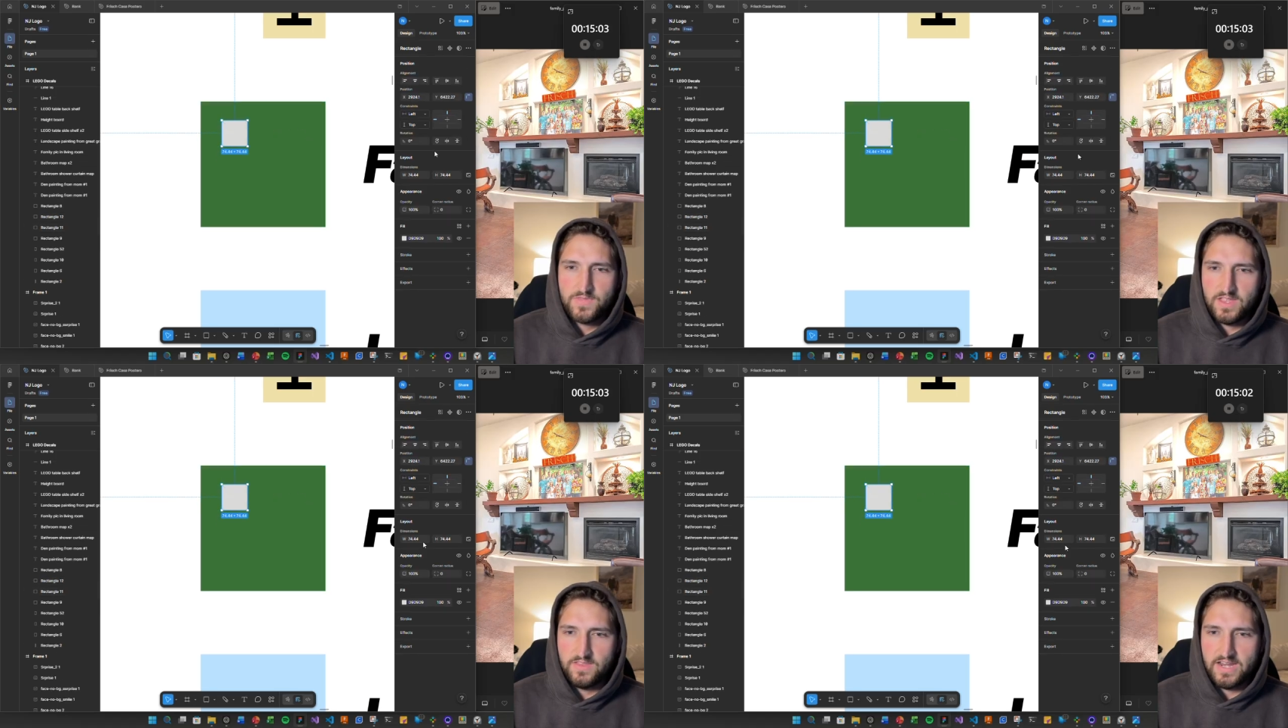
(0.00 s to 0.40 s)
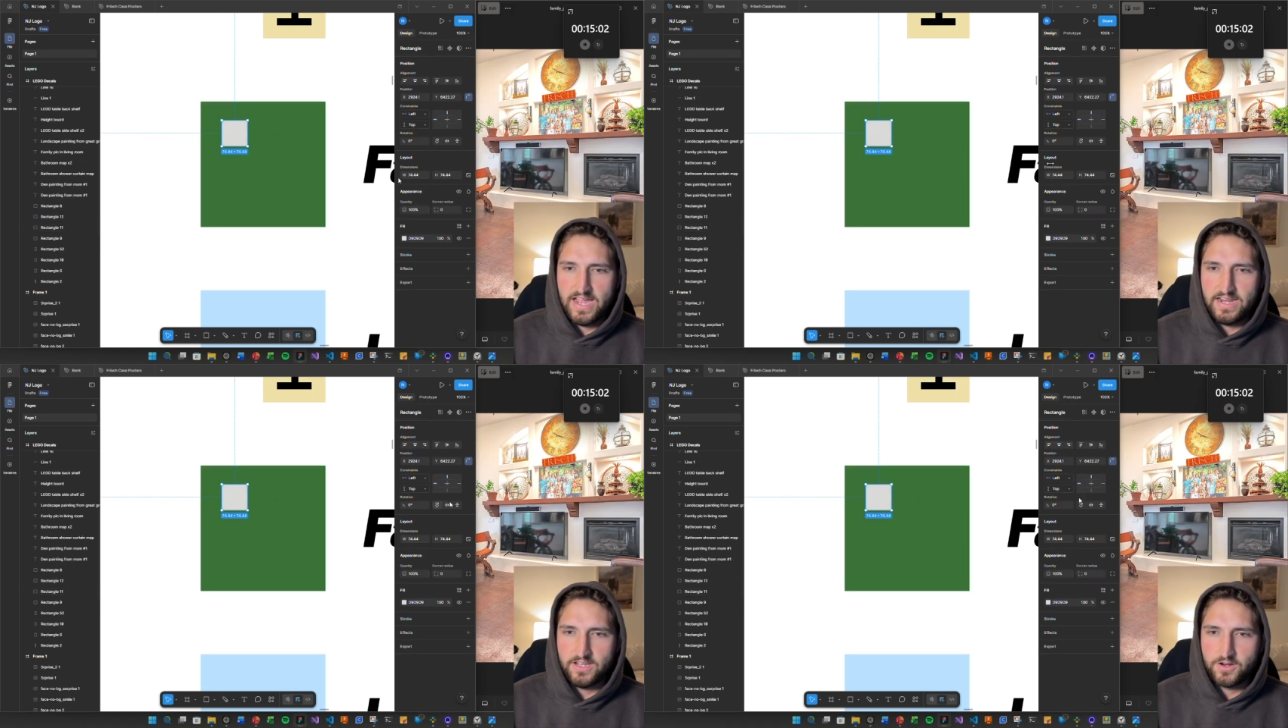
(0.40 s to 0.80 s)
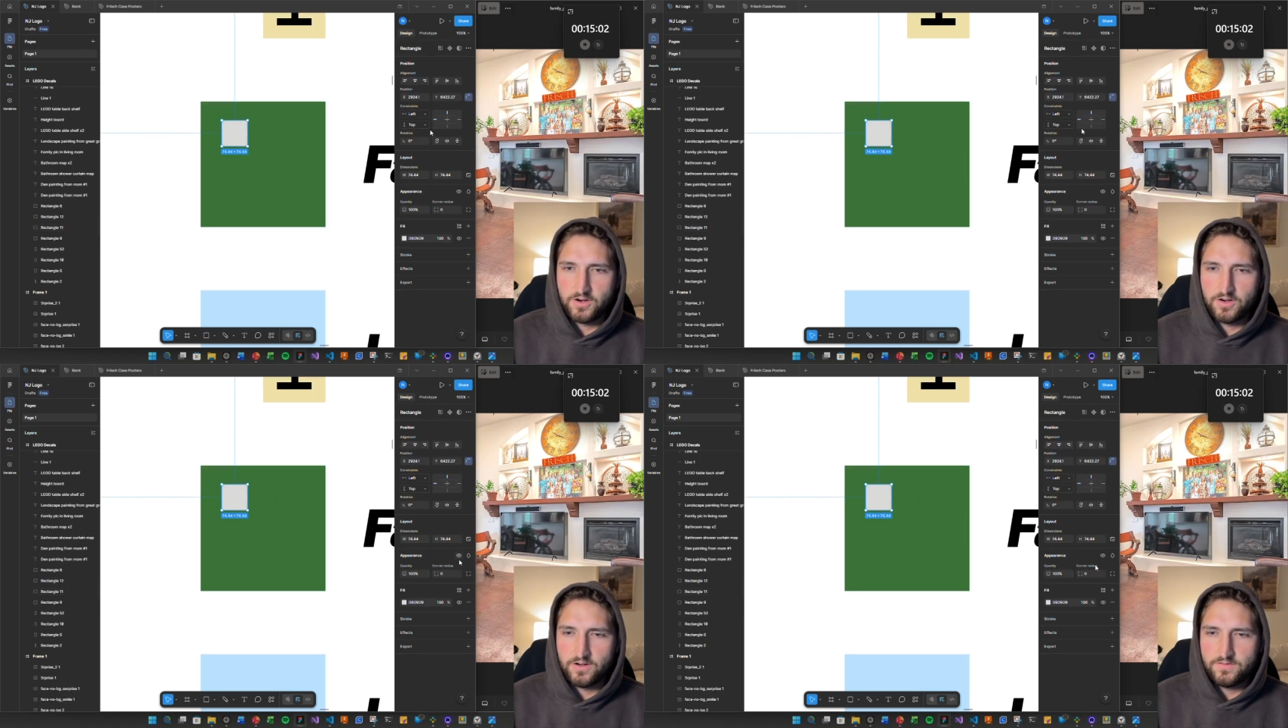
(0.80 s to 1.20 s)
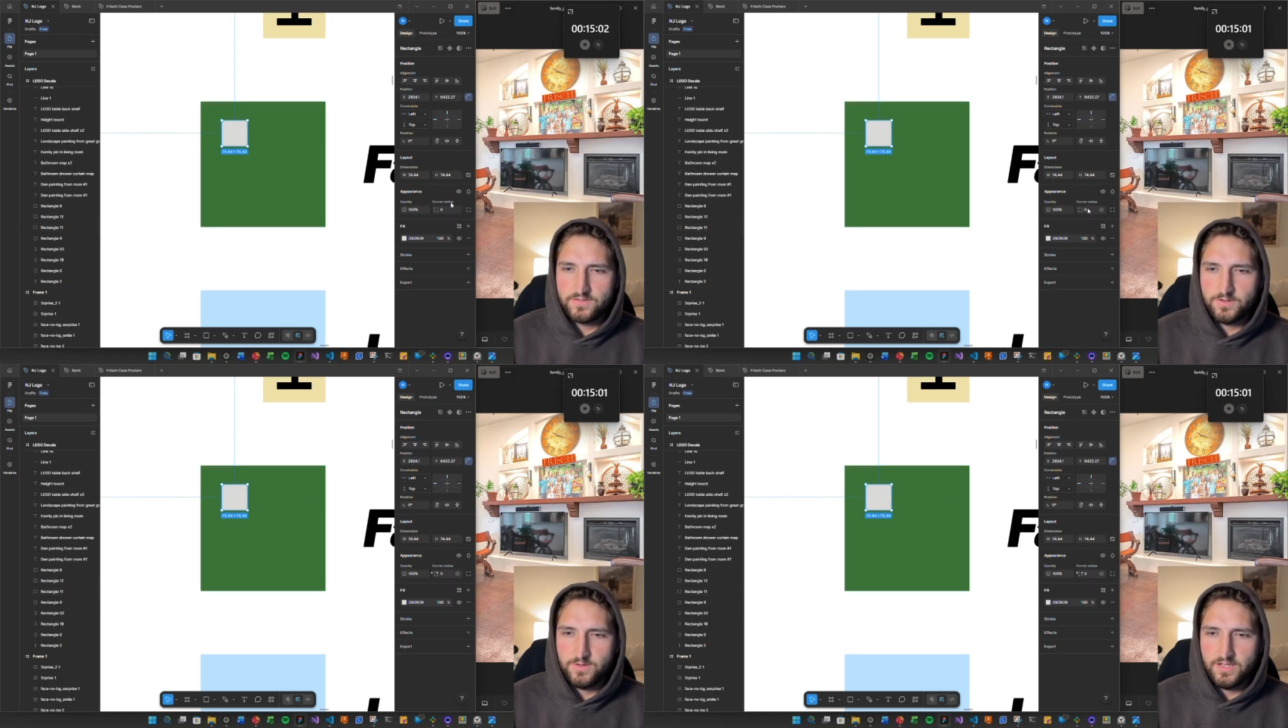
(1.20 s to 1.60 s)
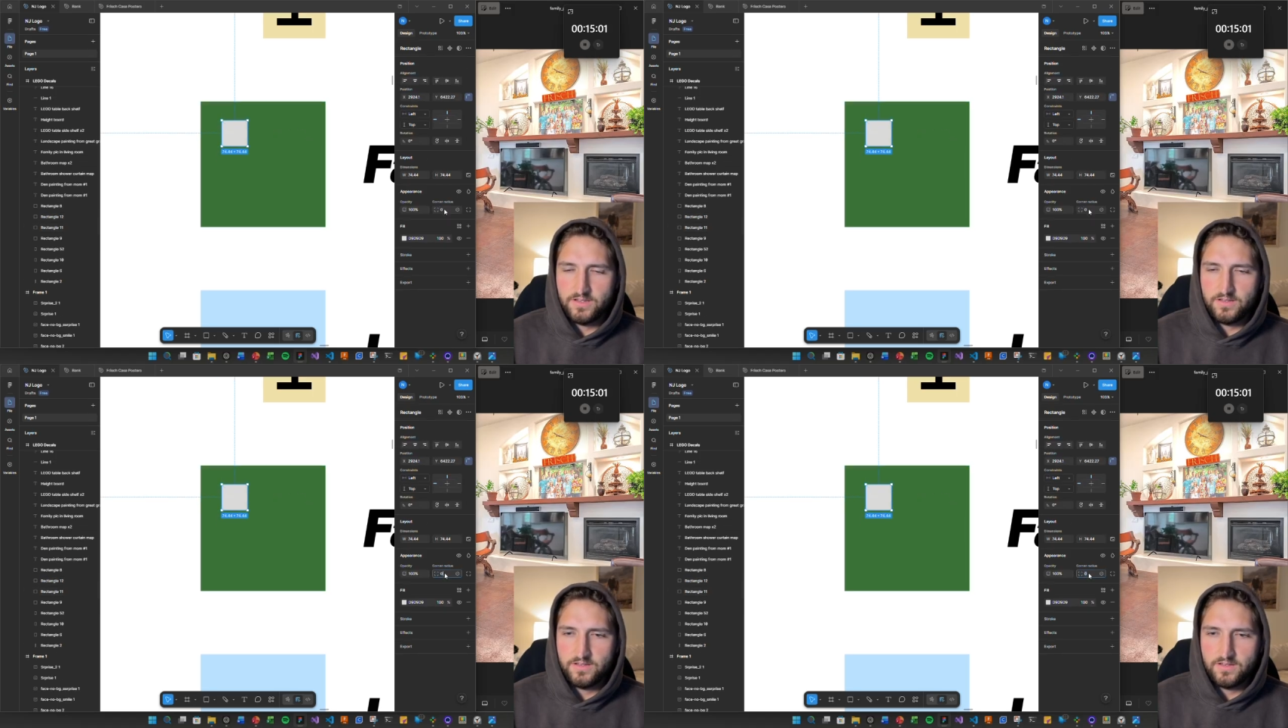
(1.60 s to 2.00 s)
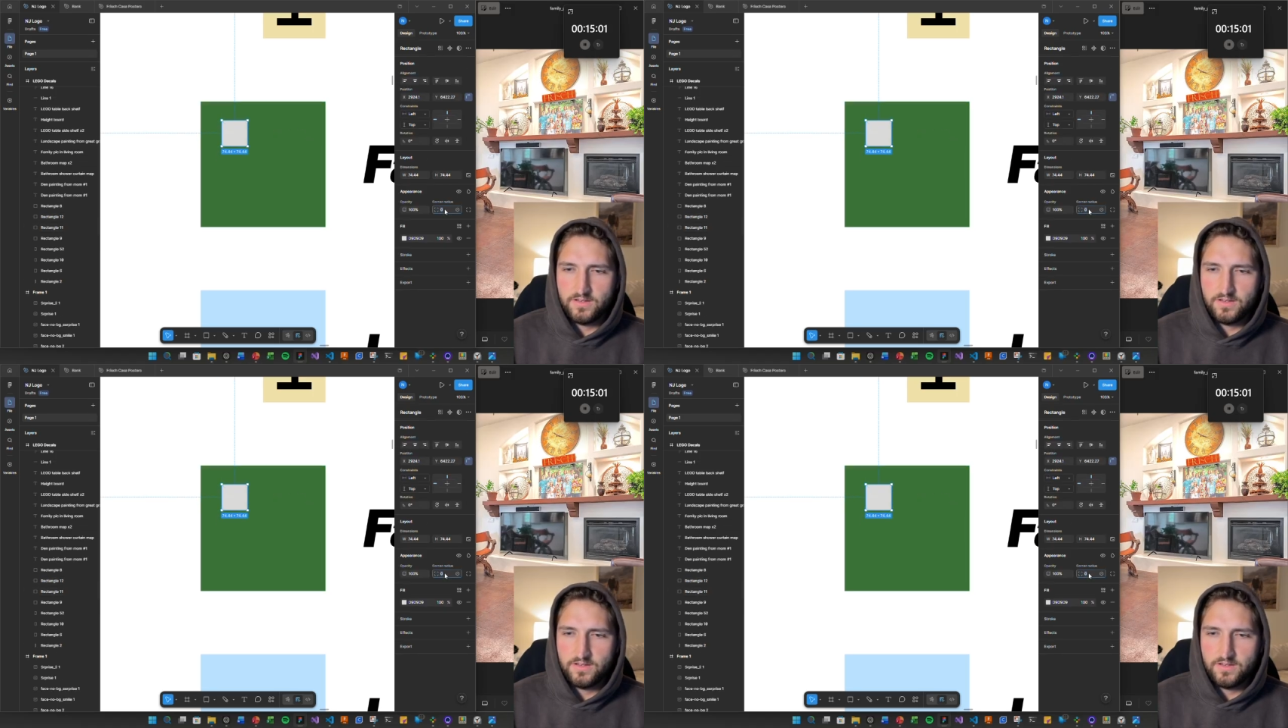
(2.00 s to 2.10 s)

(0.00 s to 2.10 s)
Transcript: and then adding a curve to it.